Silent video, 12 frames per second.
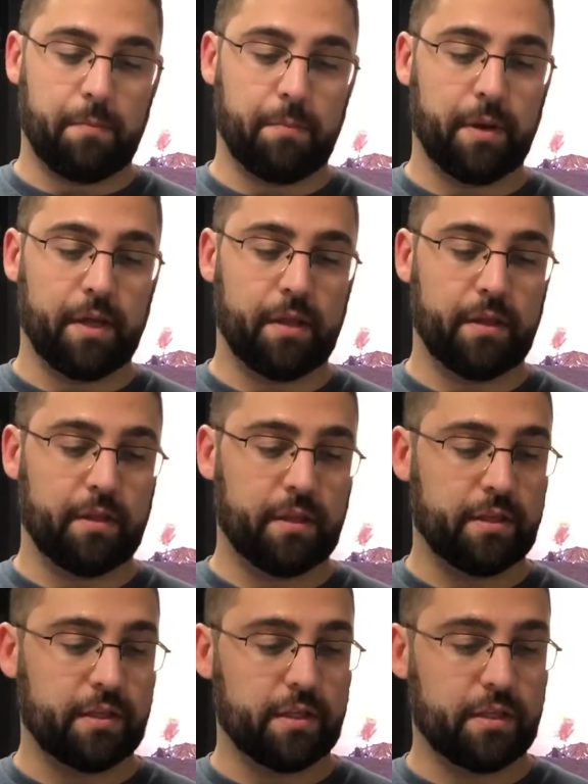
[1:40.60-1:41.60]
But
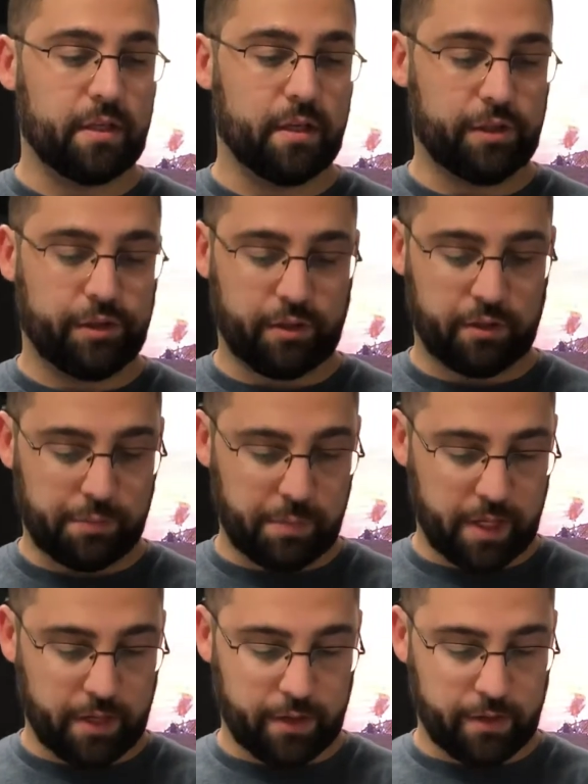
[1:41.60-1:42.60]
this is the
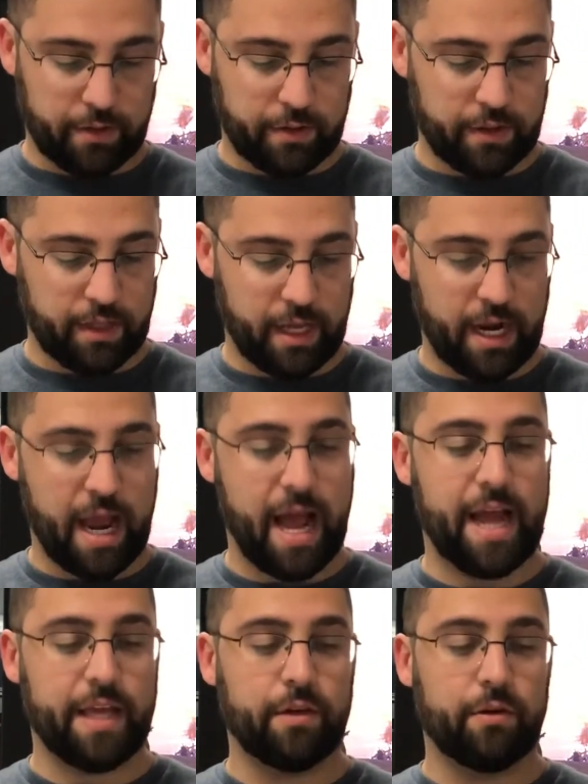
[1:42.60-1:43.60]
speaker that
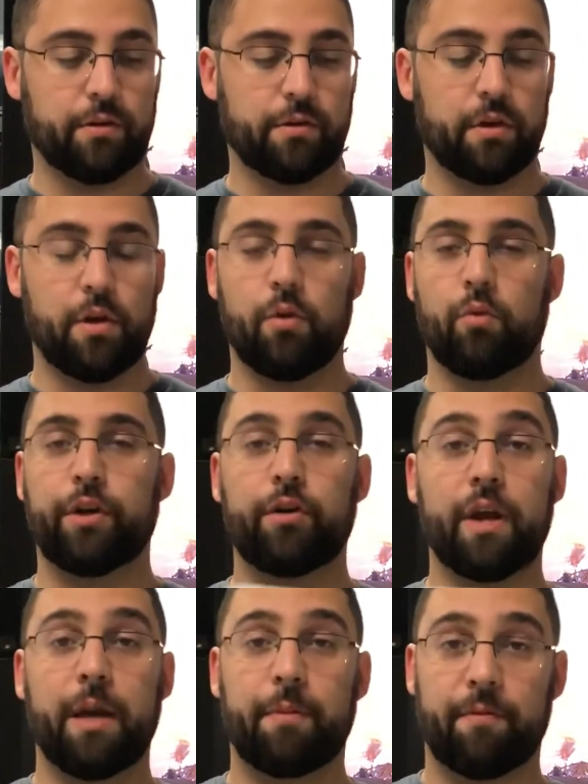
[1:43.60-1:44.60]
I use. We
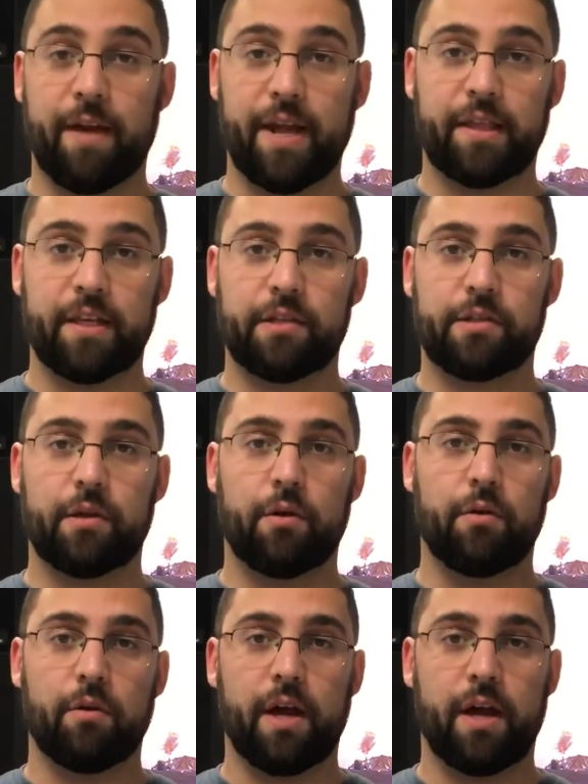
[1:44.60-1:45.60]
do not provide this,
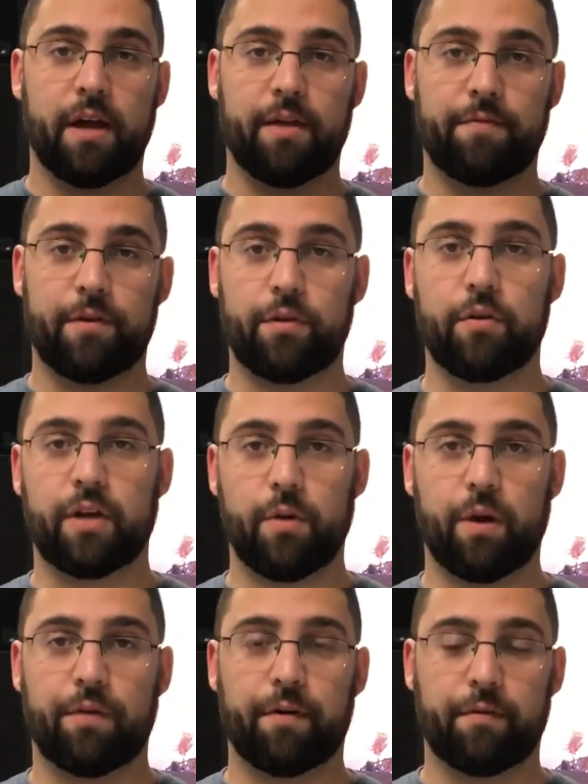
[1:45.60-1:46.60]
so if you do get
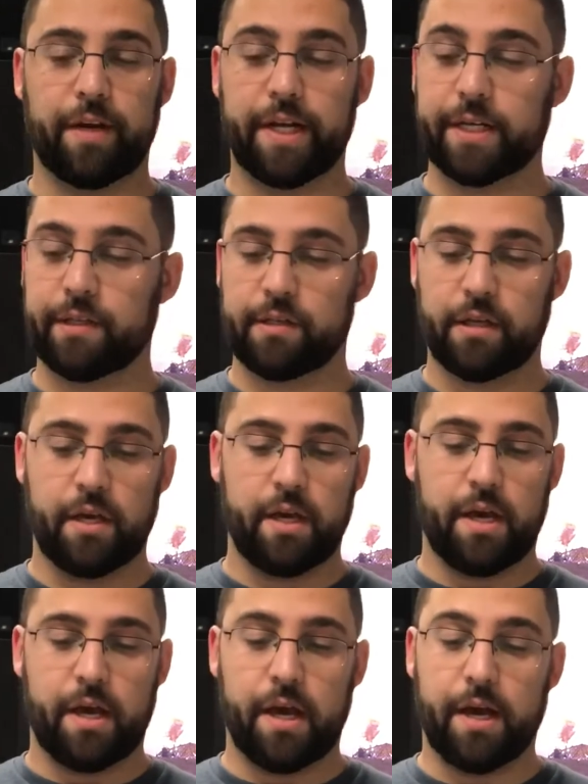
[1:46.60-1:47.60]
one of our rigs,
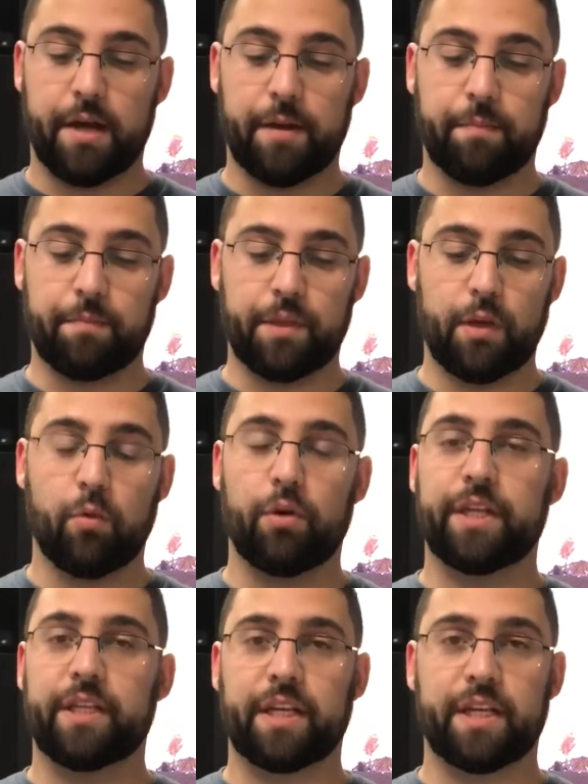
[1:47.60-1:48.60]
you will
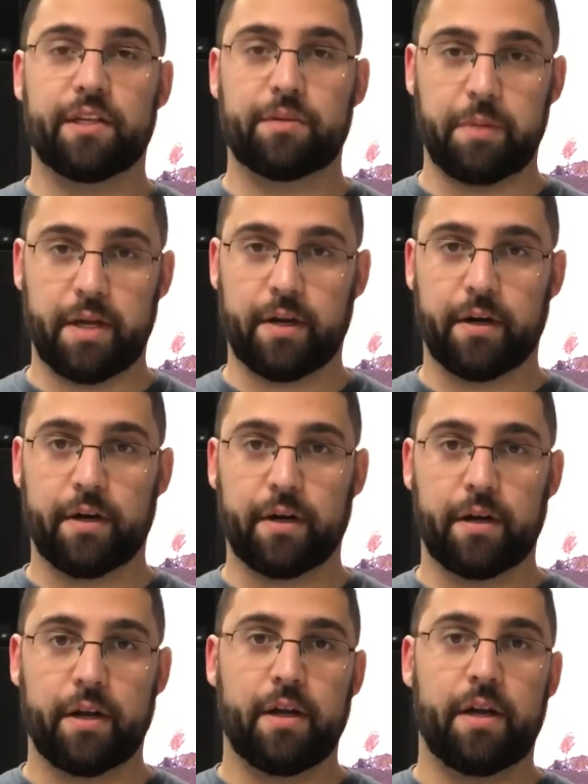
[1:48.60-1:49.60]
need to get a
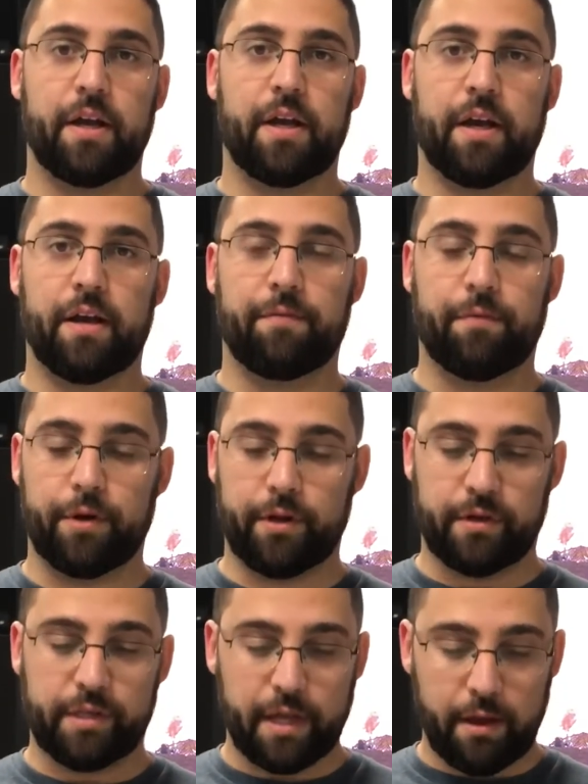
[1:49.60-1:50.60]
speaker for
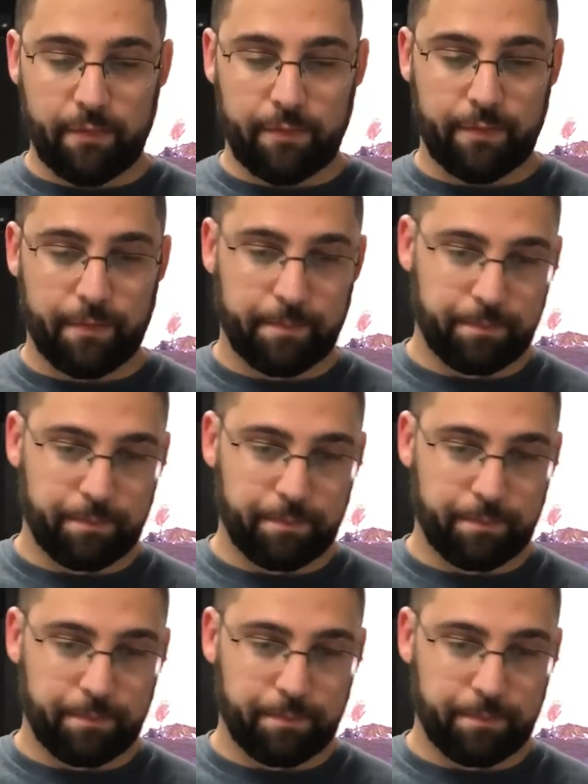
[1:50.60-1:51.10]
yourself.